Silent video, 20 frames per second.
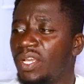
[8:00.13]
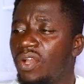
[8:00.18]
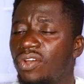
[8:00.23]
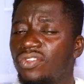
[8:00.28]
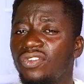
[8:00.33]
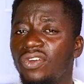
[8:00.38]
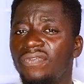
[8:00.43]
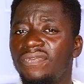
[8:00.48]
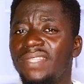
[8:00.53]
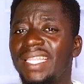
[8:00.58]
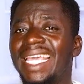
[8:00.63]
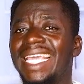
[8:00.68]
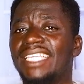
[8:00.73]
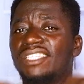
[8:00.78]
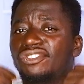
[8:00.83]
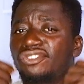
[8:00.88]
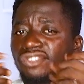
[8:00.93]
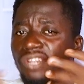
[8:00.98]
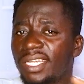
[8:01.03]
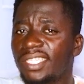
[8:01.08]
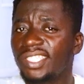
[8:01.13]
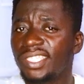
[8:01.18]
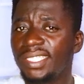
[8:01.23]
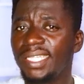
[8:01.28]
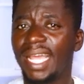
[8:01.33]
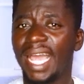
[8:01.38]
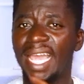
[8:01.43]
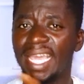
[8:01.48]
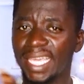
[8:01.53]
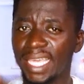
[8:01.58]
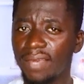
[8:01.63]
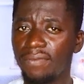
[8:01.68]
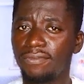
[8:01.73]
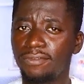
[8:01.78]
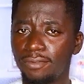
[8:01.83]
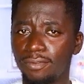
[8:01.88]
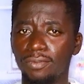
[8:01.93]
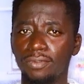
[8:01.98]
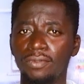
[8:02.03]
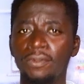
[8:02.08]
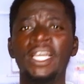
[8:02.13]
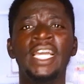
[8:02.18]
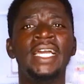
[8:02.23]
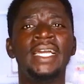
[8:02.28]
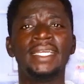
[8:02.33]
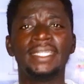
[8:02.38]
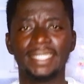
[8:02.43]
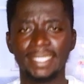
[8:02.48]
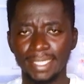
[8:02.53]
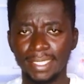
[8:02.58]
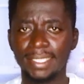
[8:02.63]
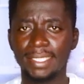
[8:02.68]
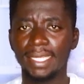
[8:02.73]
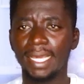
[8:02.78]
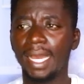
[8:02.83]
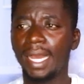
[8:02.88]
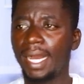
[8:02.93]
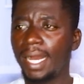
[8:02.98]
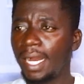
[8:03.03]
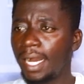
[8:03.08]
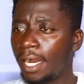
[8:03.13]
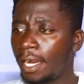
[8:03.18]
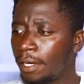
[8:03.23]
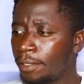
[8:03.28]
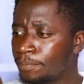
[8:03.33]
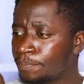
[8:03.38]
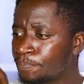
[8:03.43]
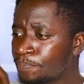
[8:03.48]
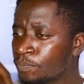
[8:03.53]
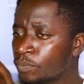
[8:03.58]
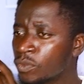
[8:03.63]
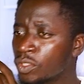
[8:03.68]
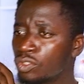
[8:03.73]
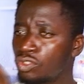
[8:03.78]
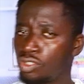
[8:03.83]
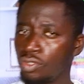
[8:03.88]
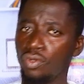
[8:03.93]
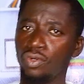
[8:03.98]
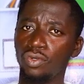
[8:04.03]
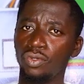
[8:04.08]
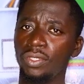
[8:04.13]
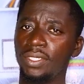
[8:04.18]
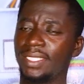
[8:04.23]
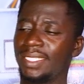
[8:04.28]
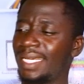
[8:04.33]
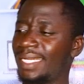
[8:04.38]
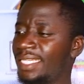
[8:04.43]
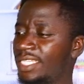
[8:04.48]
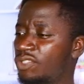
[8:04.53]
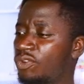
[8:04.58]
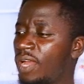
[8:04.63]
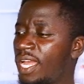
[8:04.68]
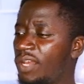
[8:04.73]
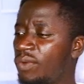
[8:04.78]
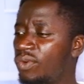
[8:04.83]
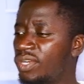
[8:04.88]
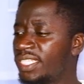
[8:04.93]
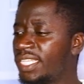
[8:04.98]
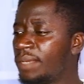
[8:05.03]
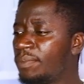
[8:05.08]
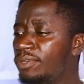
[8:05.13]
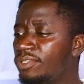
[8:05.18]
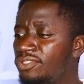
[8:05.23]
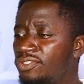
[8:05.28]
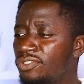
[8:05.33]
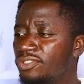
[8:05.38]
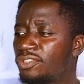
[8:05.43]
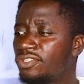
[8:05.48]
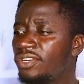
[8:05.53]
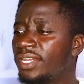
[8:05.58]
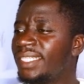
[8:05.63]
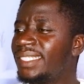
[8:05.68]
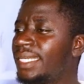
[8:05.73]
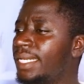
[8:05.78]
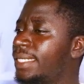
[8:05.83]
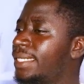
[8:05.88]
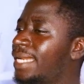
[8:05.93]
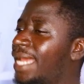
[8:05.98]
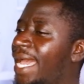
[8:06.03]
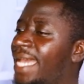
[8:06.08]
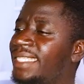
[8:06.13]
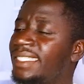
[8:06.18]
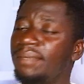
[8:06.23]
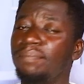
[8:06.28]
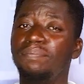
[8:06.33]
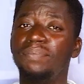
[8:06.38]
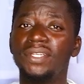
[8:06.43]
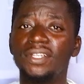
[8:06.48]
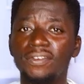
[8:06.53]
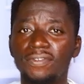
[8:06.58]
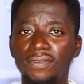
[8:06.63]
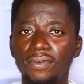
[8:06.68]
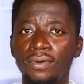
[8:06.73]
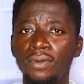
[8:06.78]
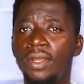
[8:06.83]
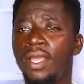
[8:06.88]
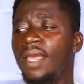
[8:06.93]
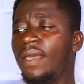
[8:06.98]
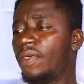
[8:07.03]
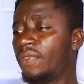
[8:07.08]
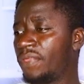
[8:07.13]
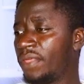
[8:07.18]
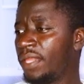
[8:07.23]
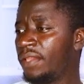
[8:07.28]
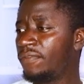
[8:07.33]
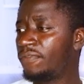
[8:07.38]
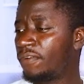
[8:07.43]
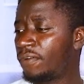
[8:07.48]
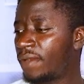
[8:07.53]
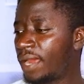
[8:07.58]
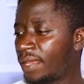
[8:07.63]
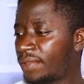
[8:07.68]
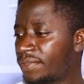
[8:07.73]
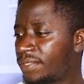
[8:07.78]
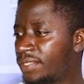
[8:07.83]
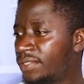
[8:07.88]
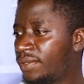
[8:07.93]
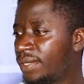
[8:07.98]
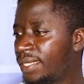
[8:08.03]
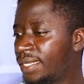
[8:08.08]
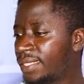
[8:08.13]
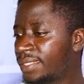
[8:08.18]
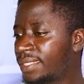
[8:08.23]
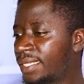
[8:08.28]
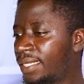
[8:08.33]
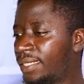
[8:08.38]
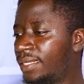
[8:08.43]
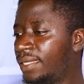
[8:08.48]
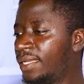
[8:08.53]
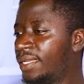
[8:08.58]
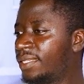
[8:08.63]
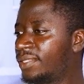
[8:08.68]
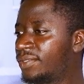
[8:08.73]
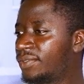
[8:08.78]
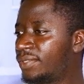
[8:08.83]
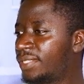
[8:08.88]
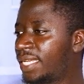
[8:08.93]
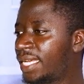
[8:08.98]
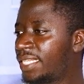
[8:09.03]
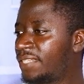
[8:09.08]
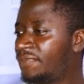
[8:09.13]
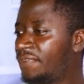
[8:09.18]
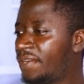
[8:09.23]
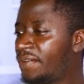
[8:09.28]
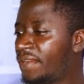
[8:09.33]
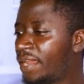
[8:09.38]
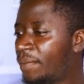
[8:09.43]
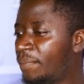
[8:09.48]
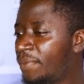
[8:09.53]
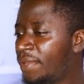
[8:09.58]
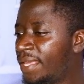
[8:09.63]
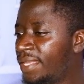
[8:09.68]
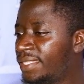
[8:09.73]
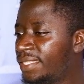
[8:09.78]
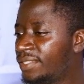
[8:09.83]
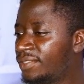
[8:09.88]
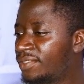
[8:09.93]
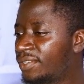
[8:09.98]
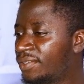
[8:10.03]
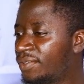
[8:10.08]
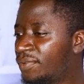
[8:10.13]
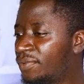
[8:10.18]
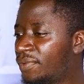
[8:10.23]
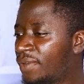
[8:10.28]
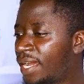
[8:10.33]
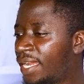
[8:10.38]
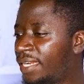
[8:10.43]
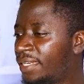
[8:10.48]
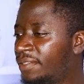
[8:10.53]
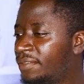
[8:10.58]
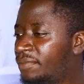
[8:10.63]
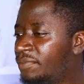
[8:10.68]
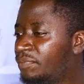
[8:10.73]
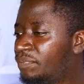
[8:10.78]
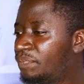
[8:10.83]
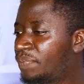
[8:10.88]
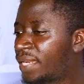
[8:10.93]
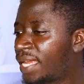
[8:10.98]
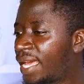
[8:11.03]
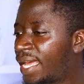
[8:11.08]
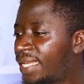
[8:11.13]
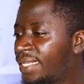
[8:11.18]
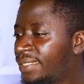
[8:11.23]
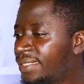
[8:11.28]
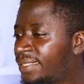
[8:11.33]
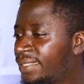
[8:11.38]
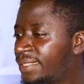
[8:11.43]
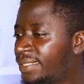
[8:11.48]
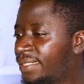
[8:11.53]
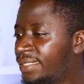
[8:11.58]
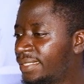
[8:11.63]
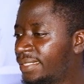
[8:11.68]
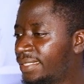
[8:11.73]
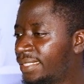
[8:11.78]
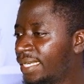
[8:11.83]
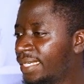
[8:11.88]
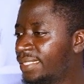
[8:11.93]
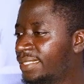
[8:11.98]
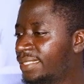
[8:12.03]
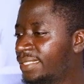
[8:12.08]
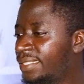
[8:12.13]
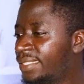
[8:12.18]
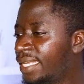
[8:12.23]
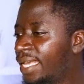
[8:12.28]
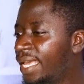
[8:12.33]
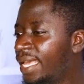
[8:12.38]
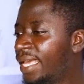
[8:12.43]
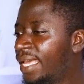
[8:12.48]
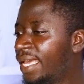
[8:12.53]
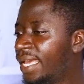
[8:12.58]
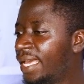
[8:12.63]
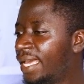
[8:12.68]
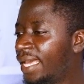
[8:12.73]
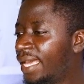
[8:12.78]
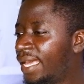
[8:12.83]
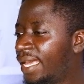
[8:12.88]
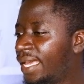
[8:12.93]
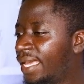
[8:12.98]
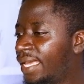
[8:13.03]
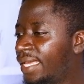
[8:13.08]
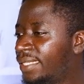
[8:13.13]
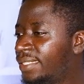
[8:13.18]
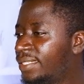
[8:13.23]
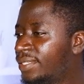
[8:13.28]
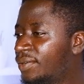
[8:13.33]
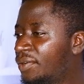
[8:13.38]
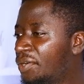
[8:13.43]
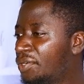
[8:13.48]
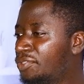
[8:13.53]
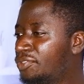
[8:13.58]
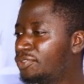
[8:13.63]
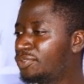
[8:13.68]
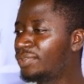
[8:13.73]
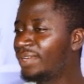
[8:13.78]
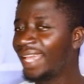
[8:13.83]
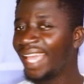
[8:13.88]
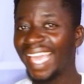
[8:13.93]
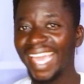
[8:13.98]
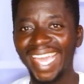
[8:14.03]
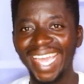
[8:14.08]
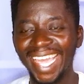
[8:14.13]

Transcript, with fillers: Because of the instruction I gave to this um, Two, that is why it was able to create a nice and beautiful thing for us. You understand? So that's very amazing. So one plus six uh, is equal to.